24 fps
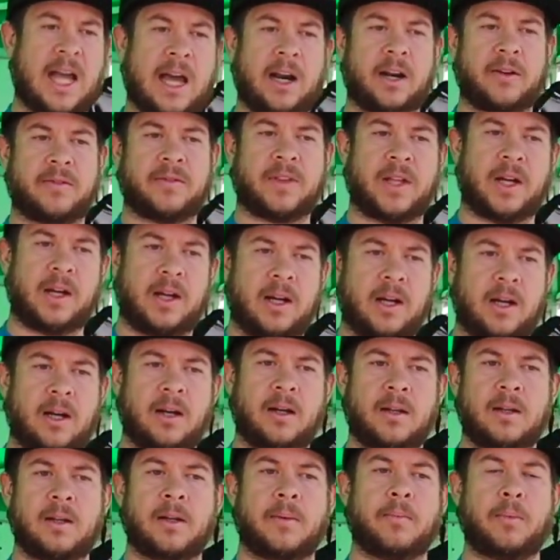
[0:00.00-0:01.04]
out of the
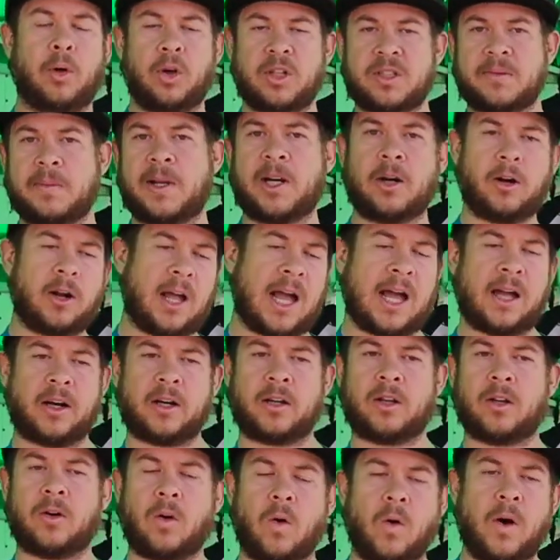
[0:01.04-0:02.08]

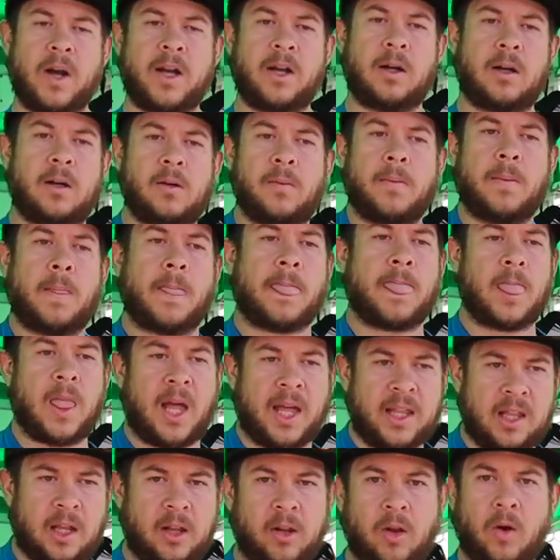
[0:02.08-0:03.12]
oil,
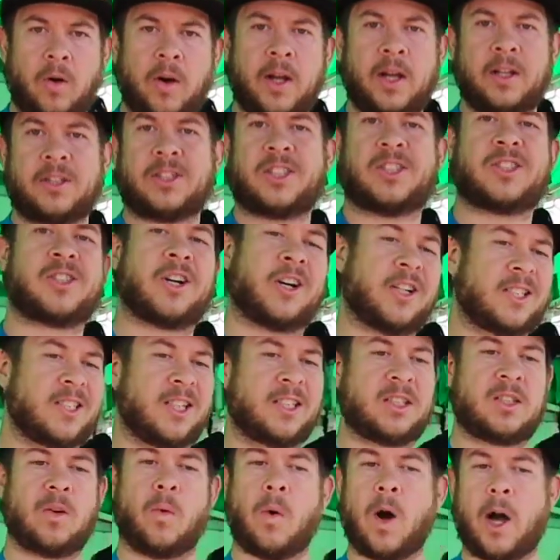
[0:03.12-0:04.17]
and then the oil just turns
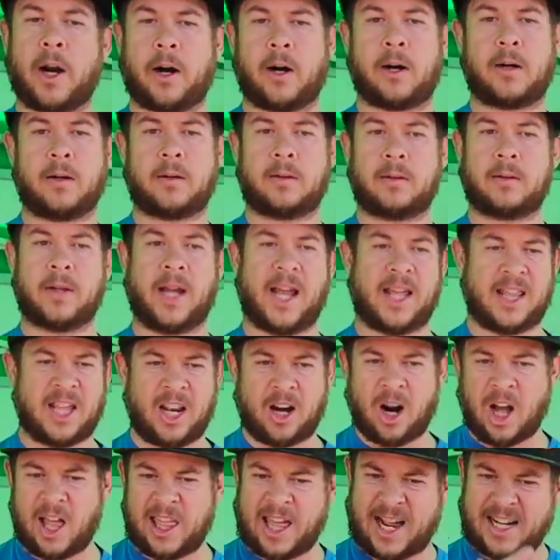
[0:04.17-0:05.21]
into water. And then
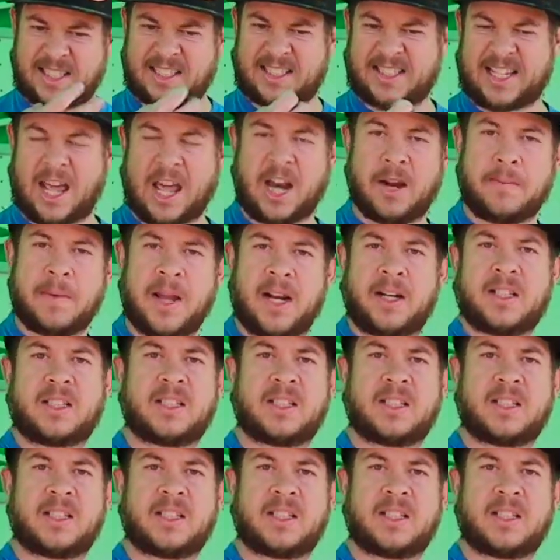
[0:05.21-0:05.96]
all that sediment